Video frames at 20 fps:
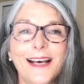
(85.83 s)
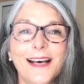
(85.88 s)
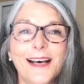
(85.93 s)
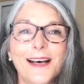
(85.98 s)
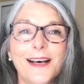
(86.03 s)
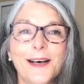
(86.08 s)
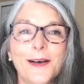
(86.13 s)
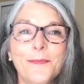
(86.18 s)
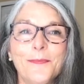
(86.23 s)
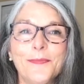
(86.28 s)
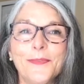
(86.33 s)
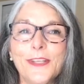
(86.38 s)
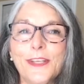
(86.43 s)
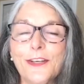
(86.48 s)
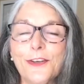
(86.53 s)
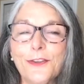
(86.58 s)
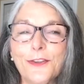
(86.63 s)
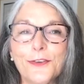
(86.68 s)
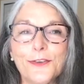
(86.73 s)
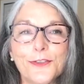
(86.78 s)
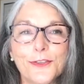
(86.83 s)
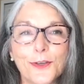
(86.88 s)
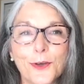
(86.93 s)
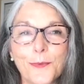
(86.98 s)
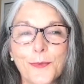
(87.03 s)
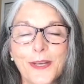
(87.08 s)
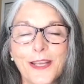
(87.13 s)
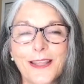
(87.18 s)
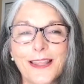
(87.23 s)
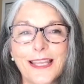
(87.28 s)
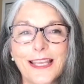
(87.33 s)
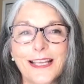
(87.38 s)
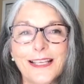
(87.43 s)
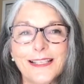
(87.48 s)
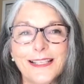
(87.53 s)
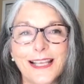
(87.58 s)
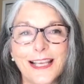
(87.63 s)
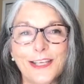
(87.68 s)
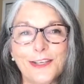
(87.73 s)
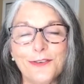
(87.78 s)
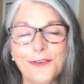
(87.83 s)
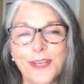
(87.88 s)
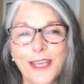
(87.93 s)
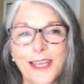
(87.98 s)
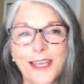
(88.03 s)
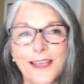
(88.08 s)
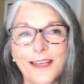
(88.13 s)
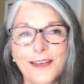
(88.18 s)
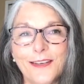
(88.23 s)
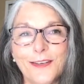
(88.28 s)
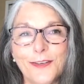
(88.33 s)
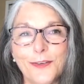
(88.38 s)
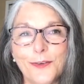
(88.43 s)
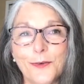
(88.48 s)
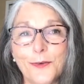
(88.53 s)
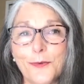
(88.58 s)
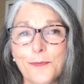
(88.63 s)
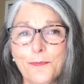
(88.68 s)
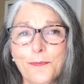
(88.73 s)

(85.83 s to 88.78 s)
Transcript: Um, you know, there's so many things that you can do.